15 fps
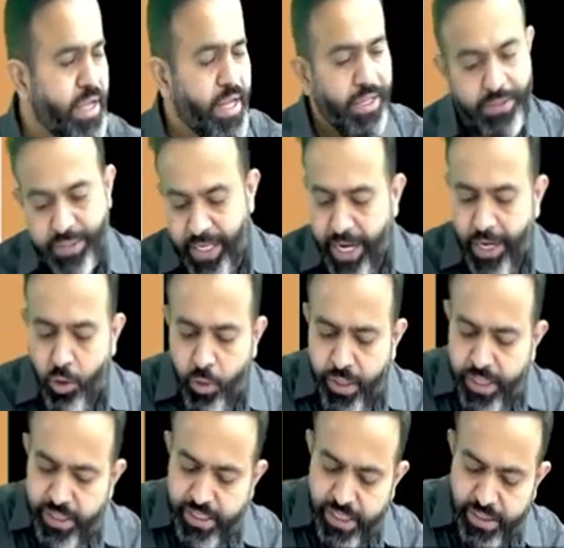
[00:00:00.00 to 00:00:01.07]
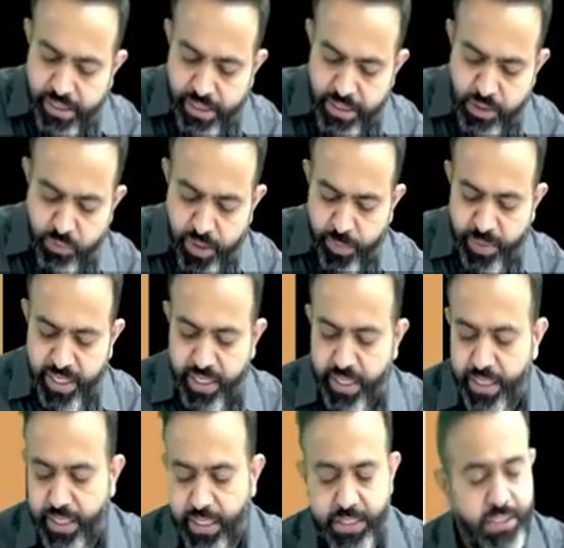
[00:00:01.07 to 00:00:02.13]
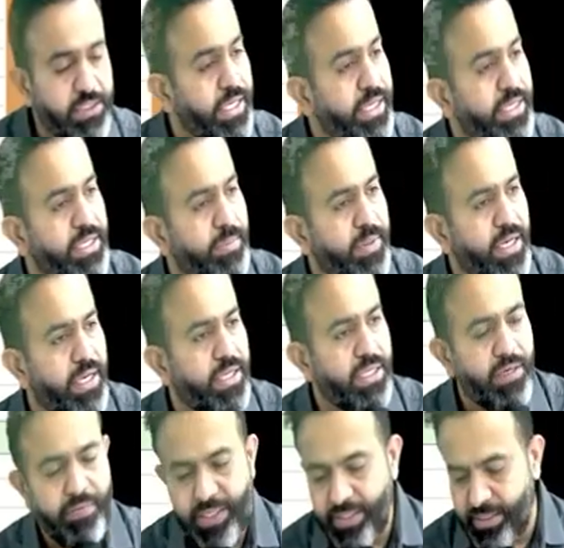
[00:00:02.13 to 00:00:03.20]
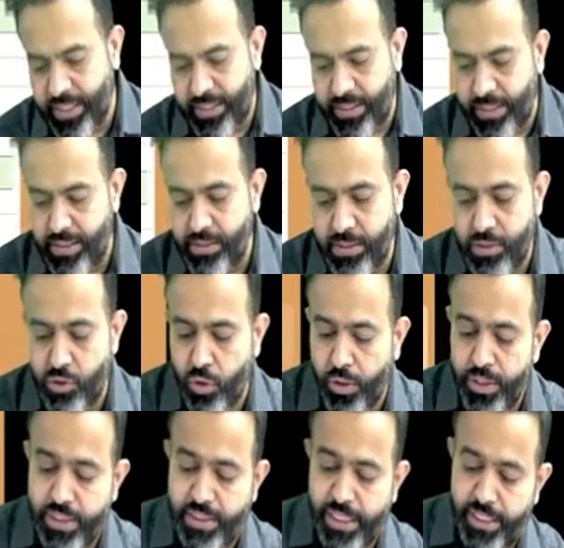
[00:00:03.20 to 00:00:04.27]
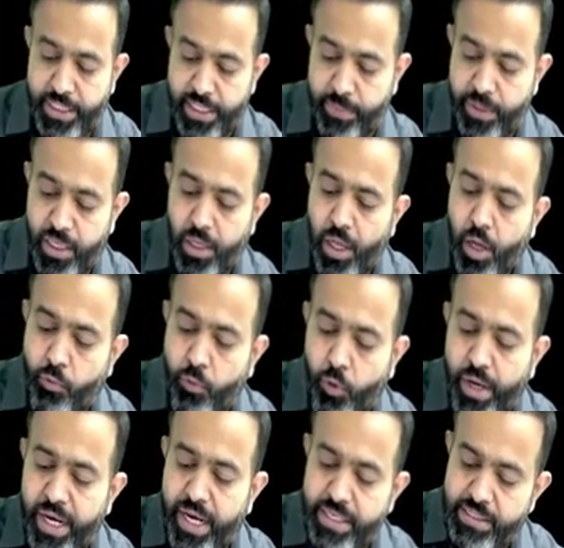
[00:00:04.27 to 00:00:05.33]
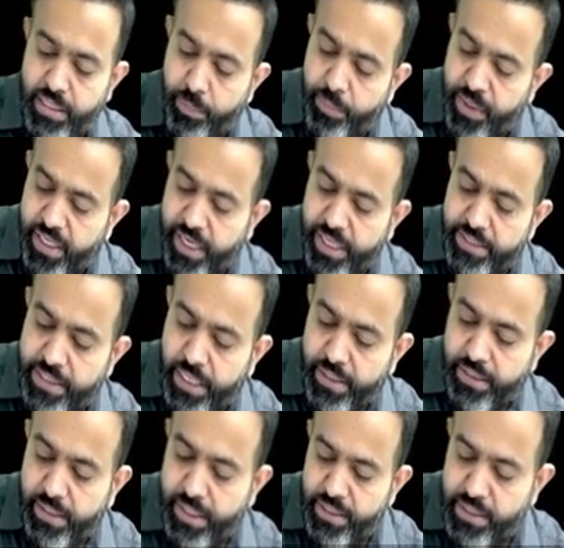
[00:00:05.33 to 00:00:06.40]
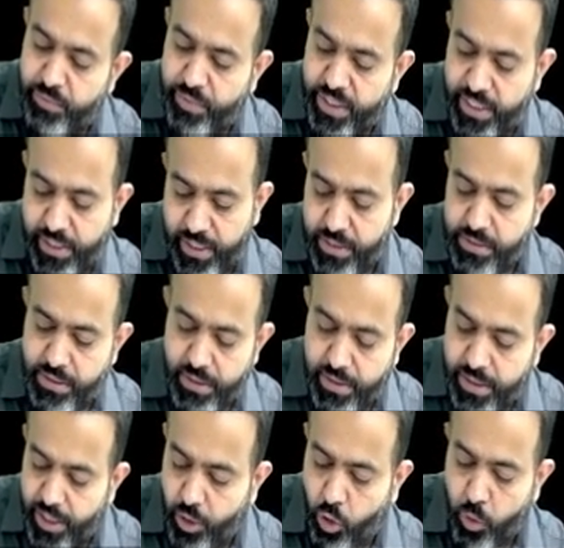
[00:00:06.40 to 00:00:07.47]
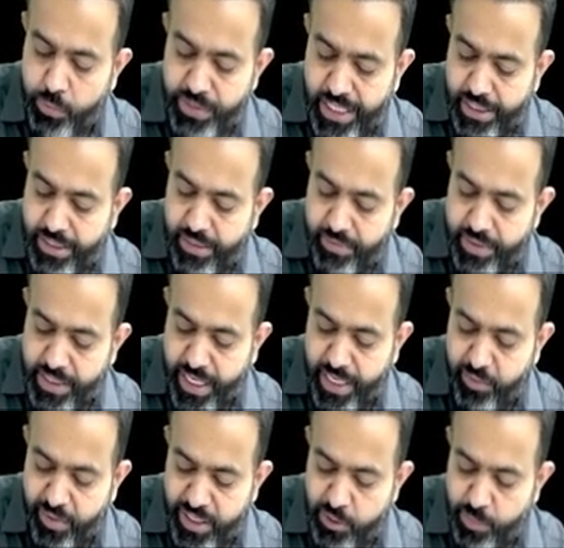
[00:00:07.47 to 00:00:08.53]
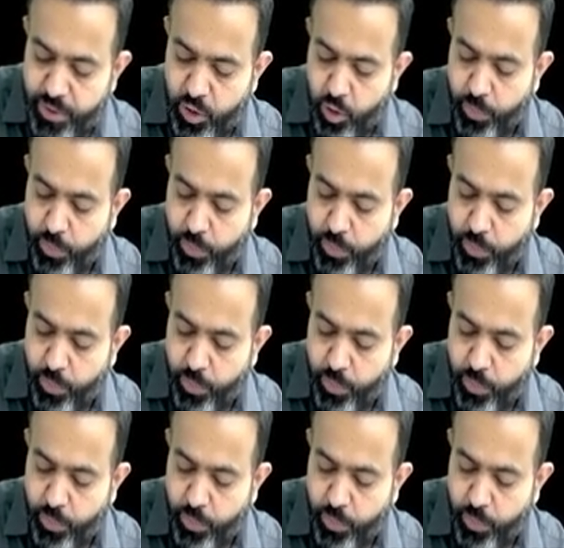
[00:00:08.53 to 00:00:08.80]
then only that trust will be treated as charitable. Otherwise that trust is not a charitable. For an example guys, there is a one trust, their objective is advancement of